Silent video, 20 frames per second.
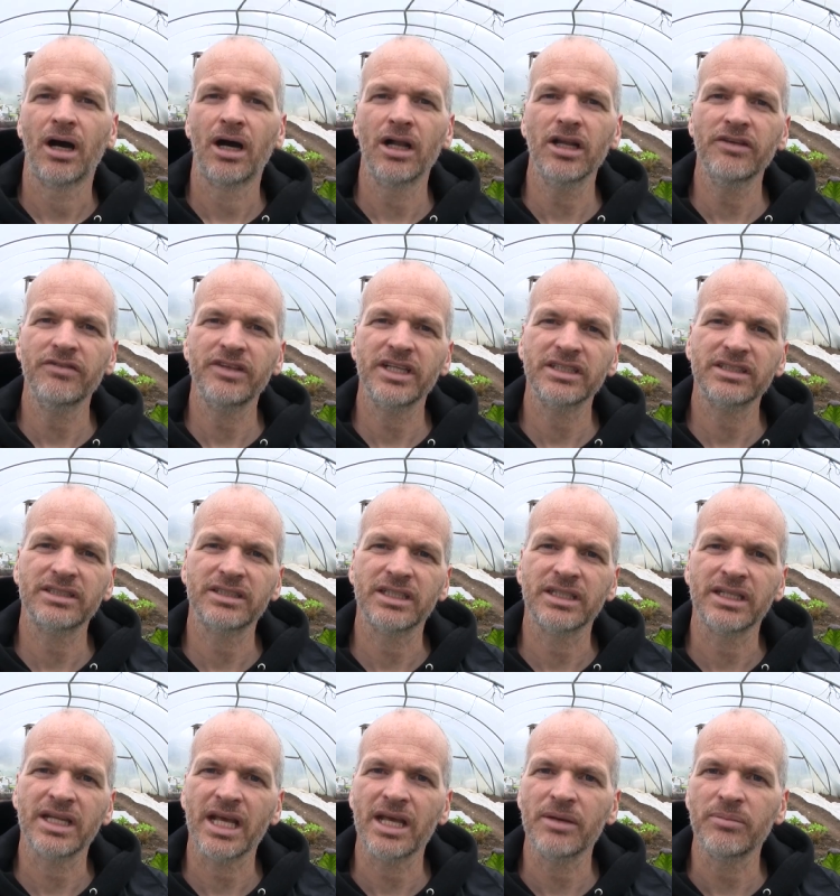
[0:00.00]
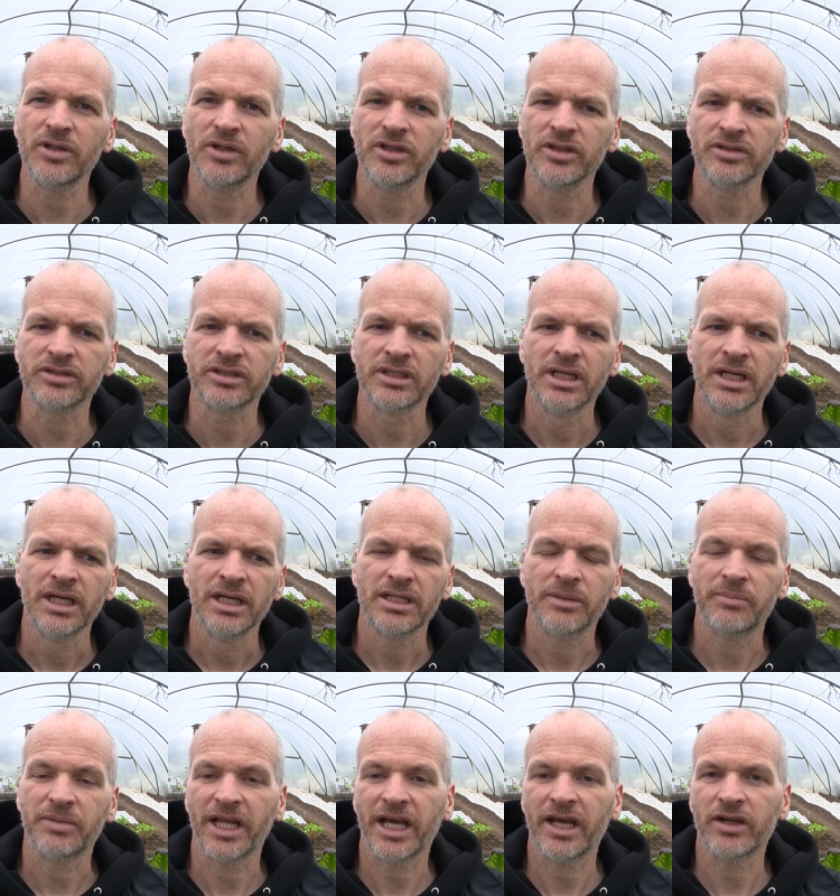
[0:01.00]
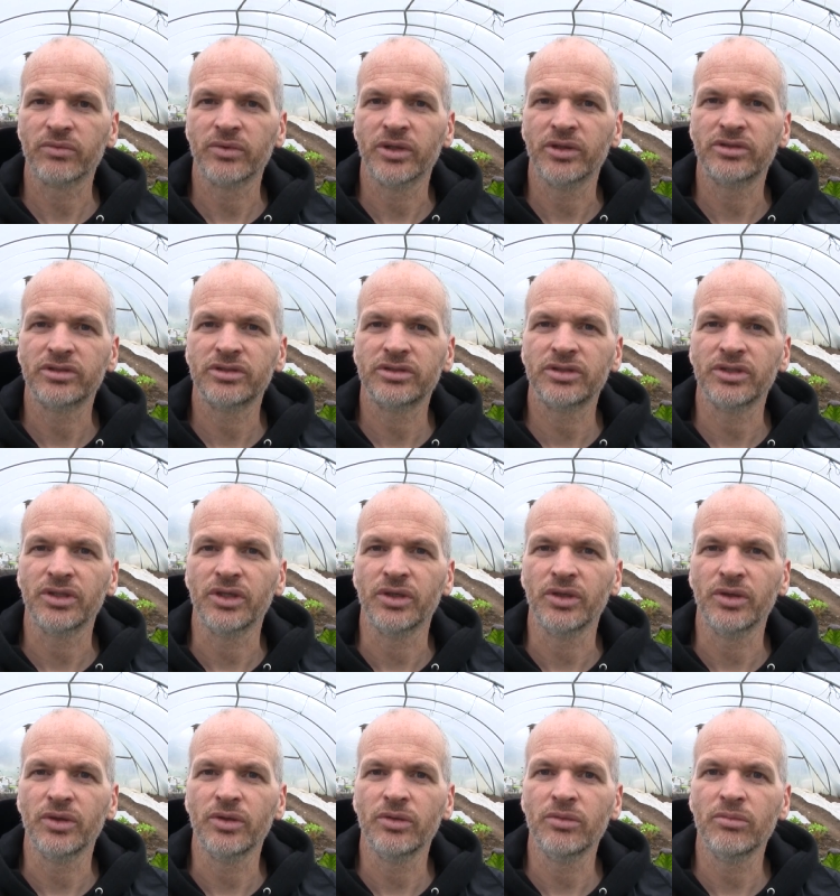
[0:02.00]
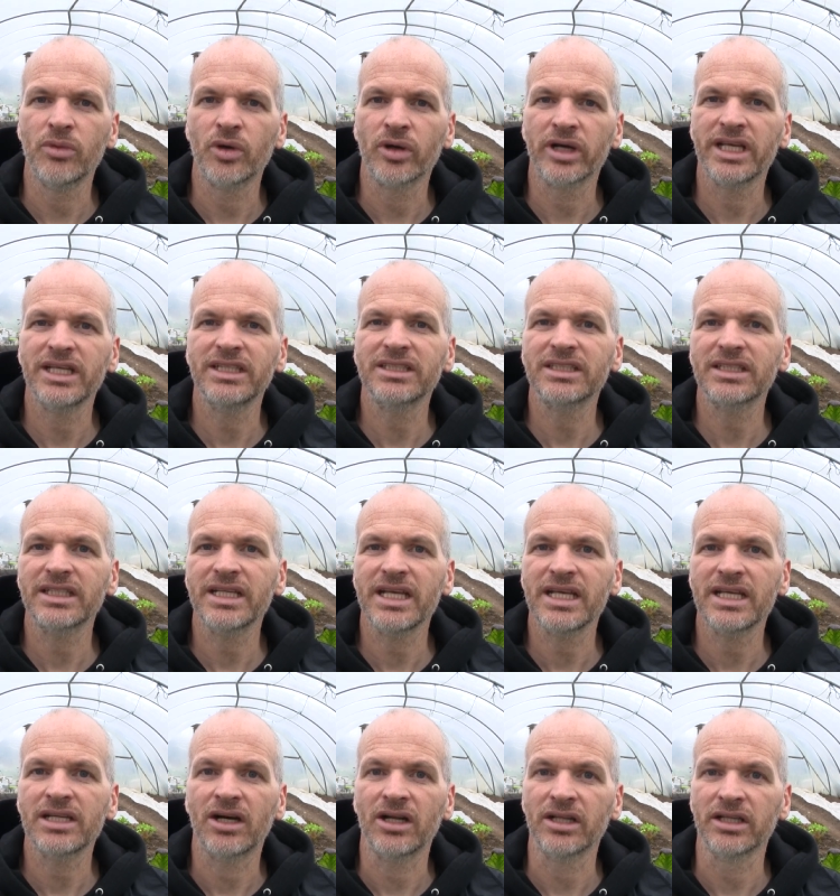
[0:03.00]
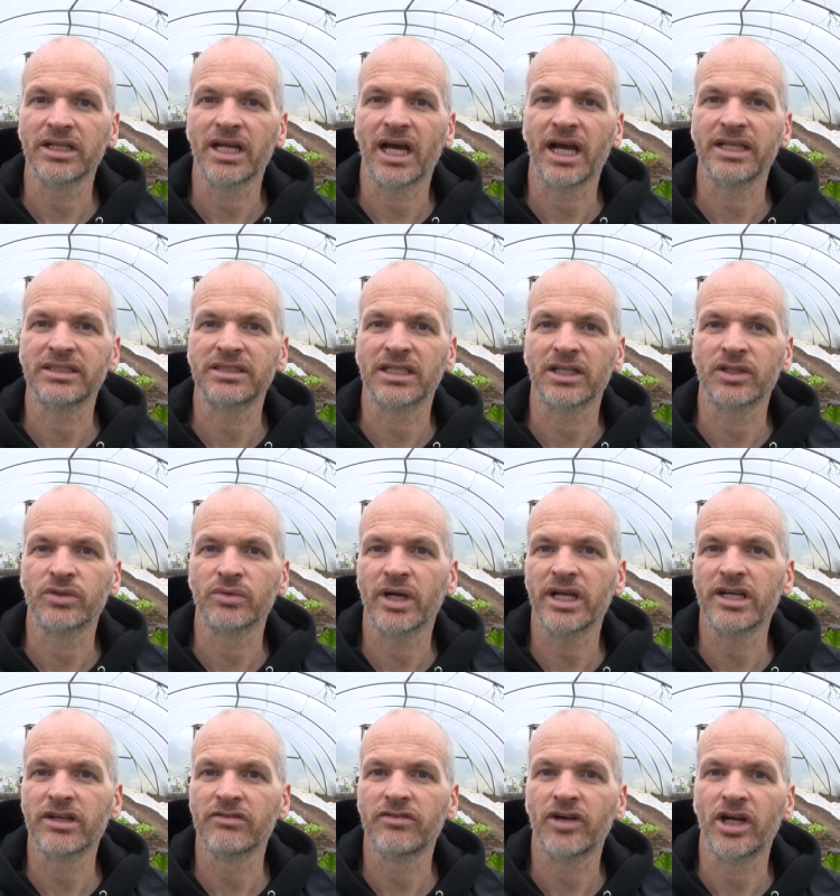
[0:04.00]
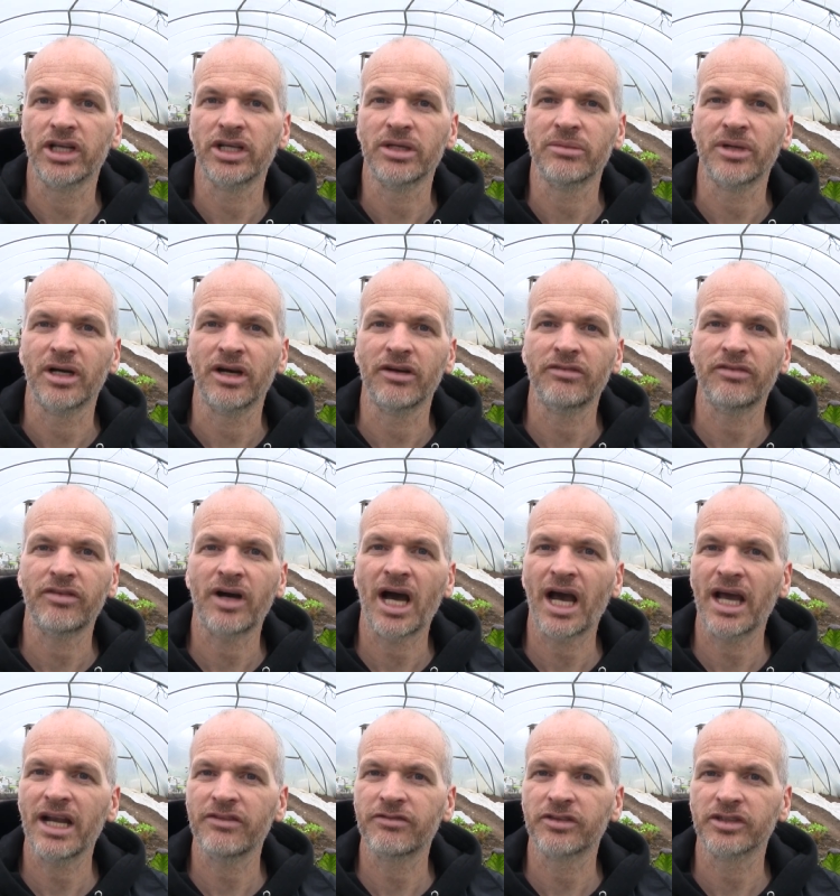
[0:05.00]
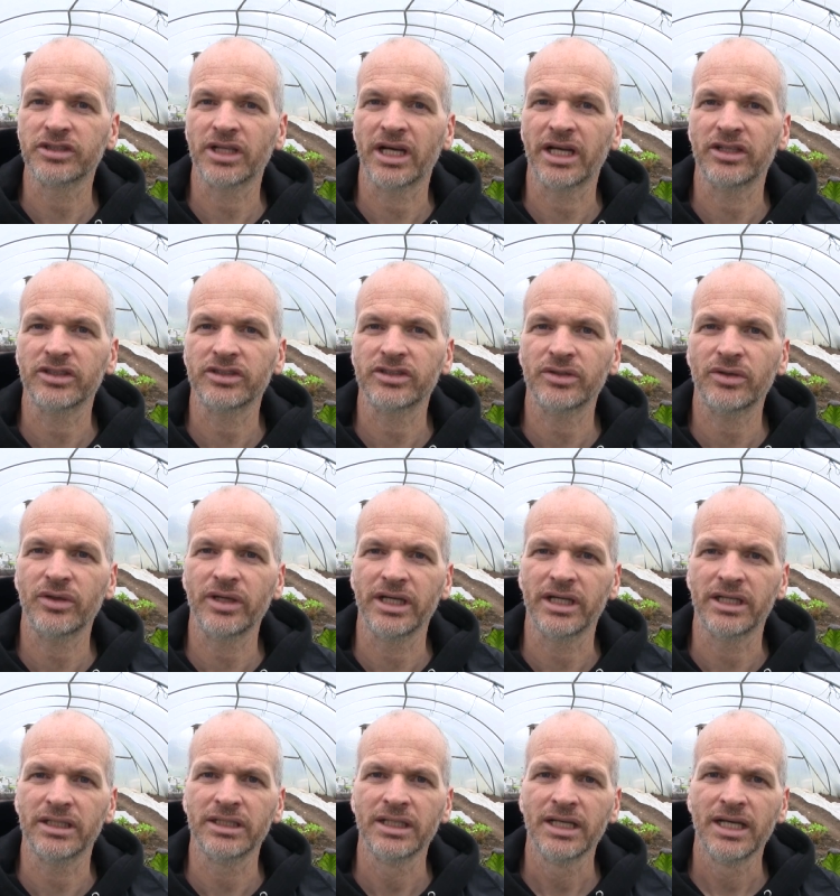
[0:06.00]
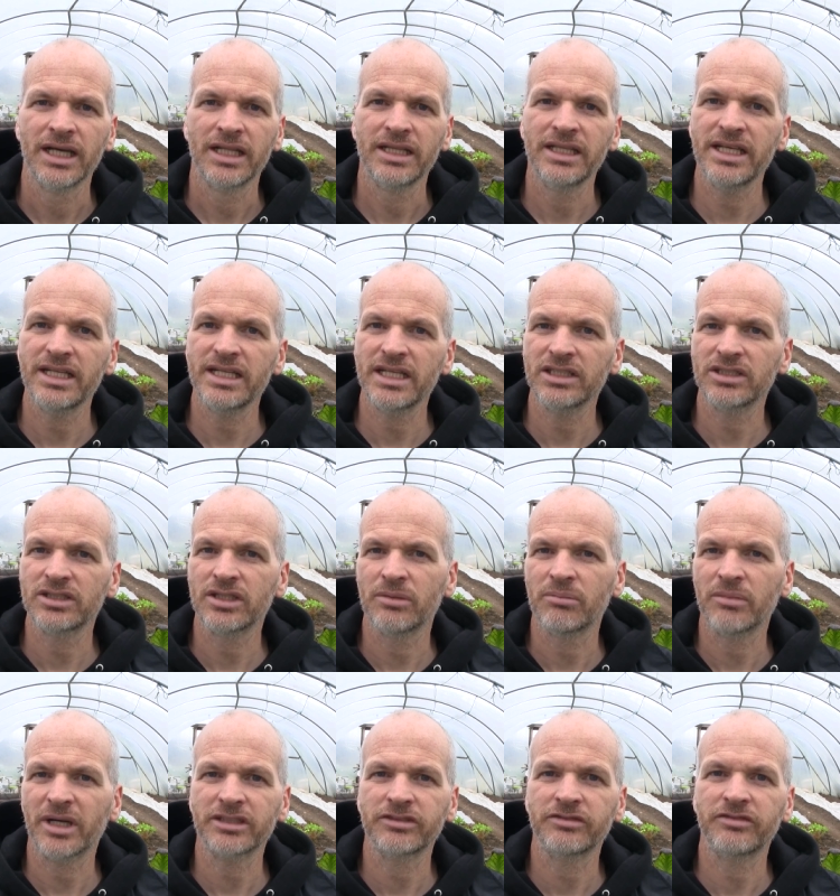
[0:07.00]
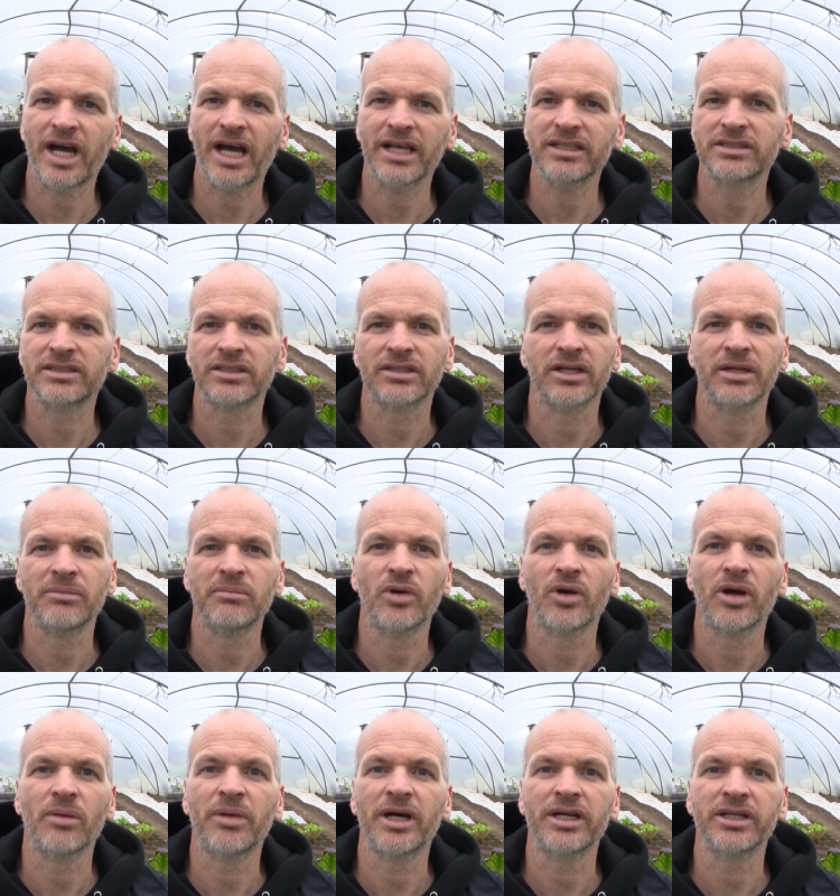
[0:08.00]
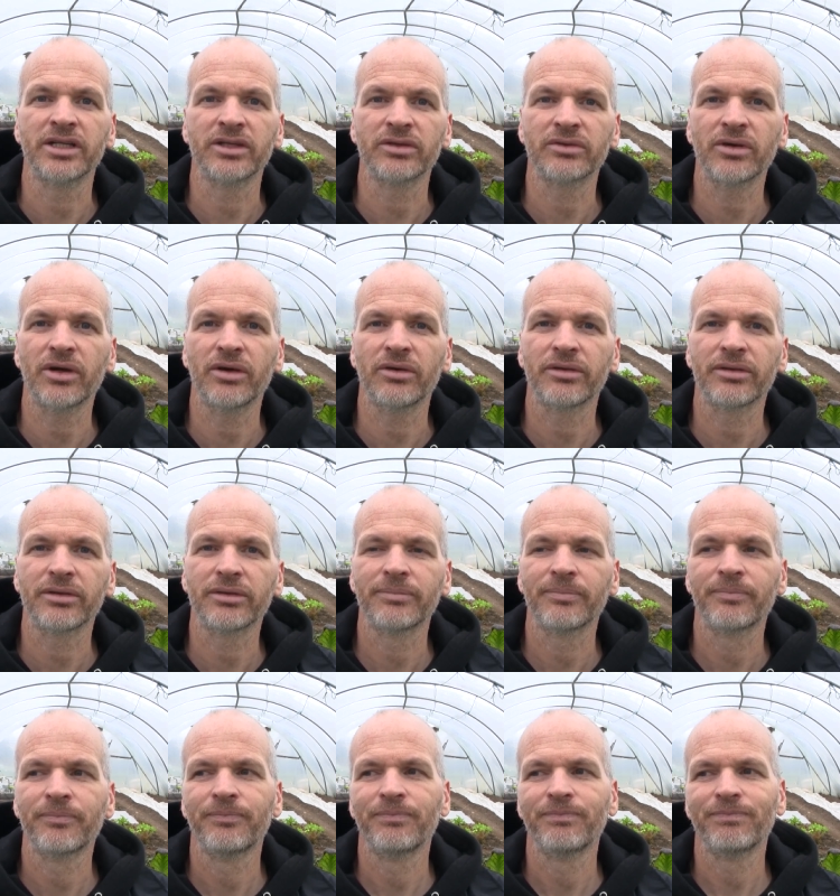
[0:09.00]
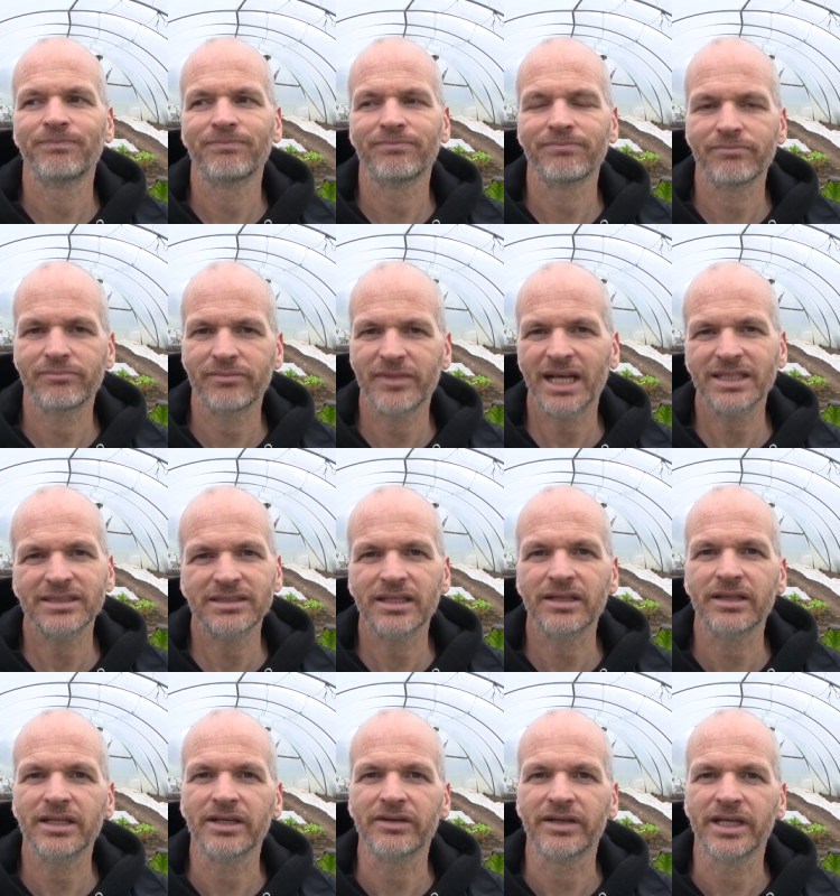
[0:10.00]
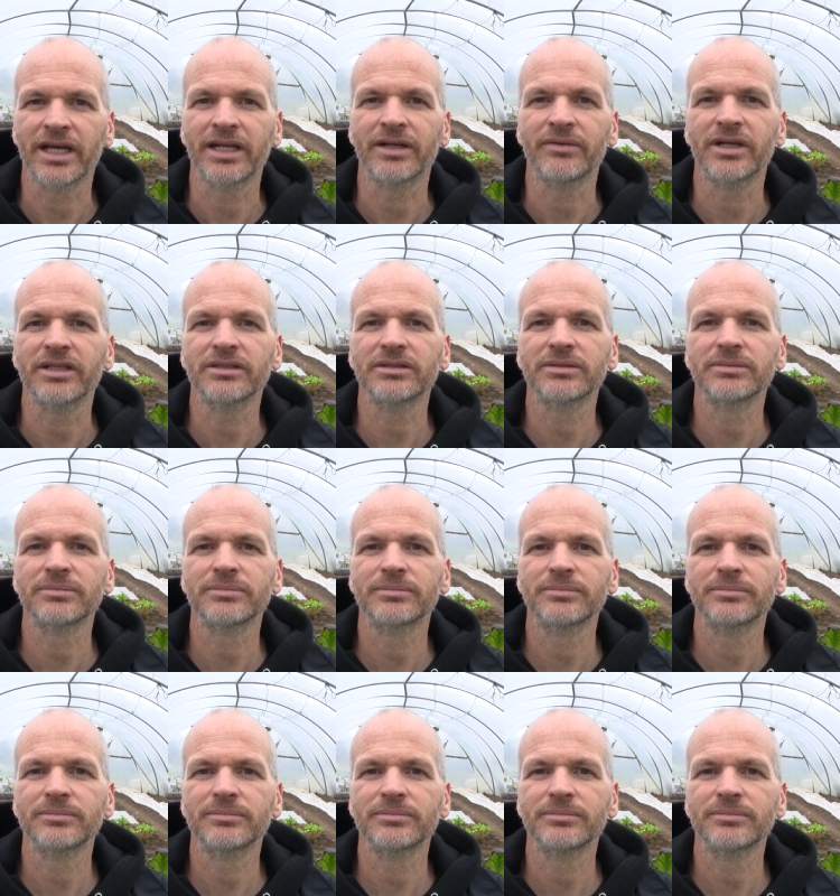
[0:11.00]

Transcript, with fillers: All of this enables the plant roots to more easily colonize a greater volume of highly fertile soil, leading to much faster and more abundant growth. That's the theory anyways.